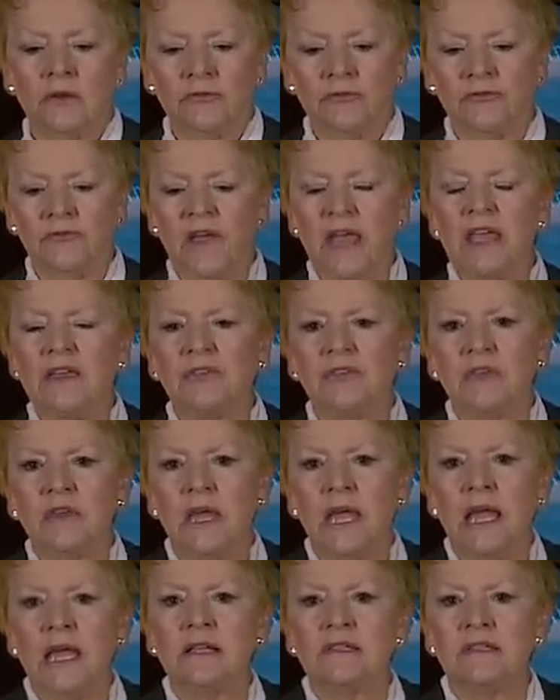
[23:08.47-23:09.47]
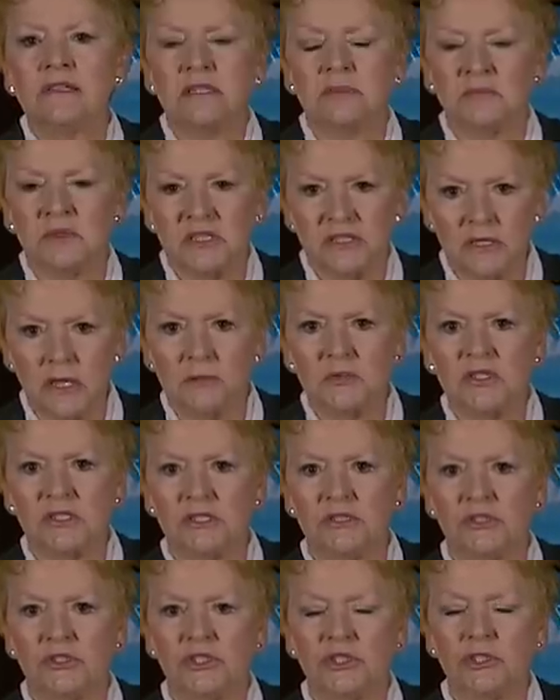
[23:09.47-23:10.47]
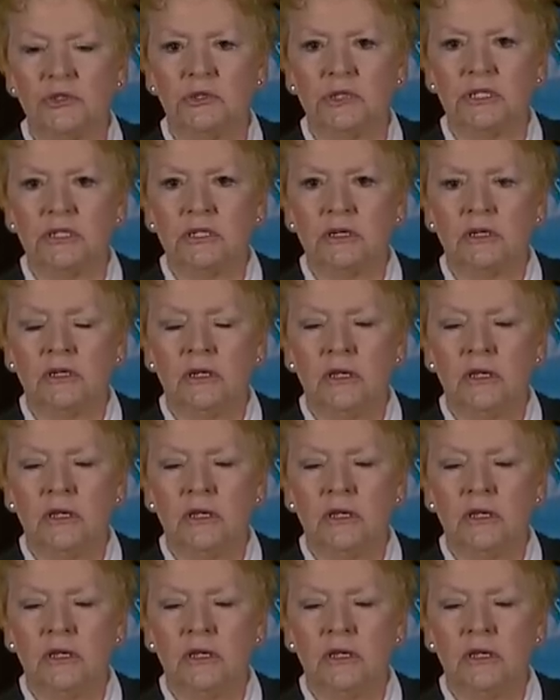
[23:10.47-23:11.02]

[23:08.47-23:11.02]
Faith has some substance to it.